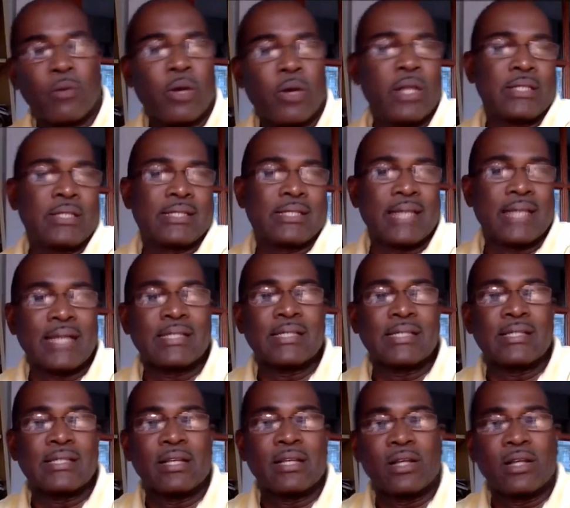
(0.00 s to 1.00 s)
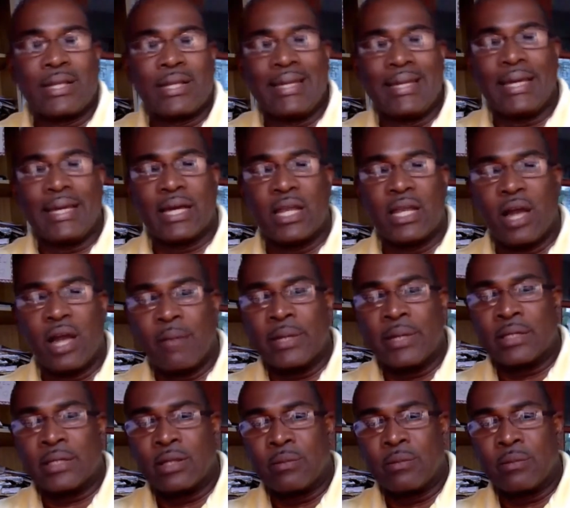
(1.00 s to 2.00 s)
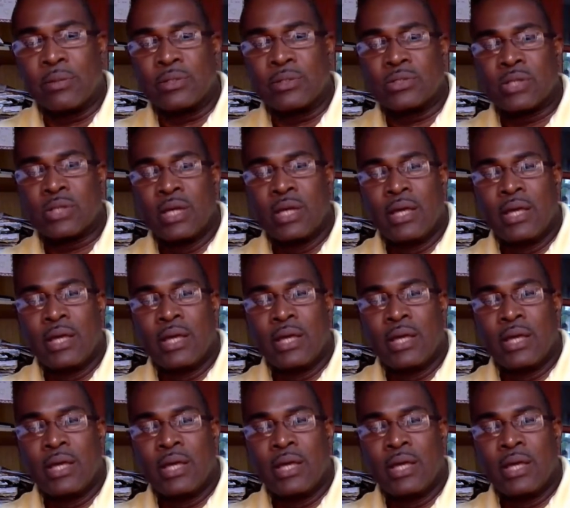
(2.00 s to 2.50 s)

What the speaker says: What it says is that on the economic numbers,